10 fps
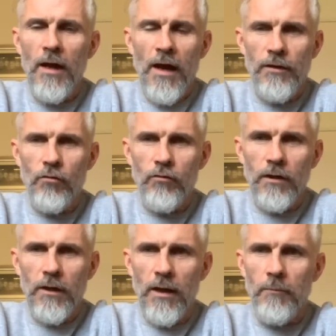adducting
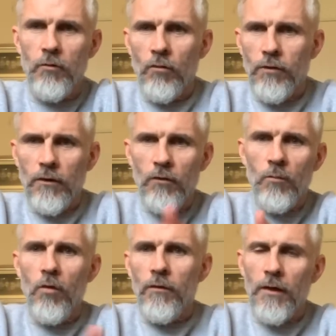and abducting, so
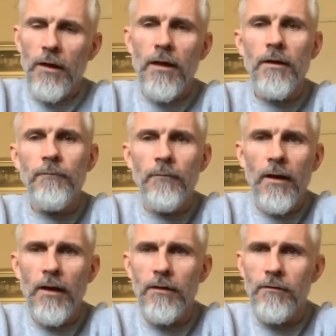moving the leg,
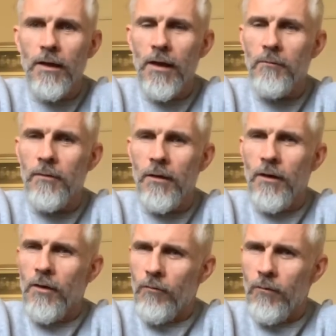and
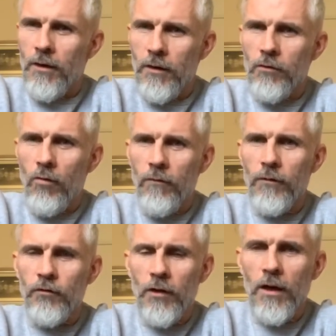really tough and
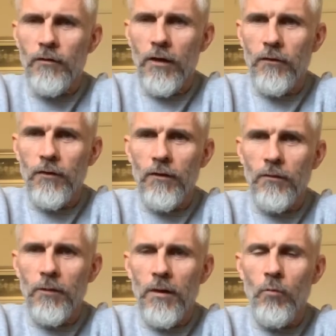challenging exercise as
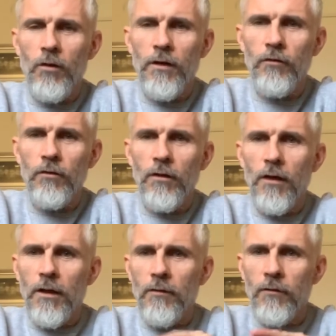well, and one that you can
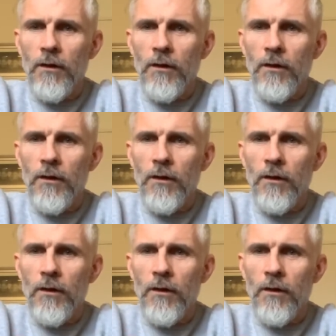kind of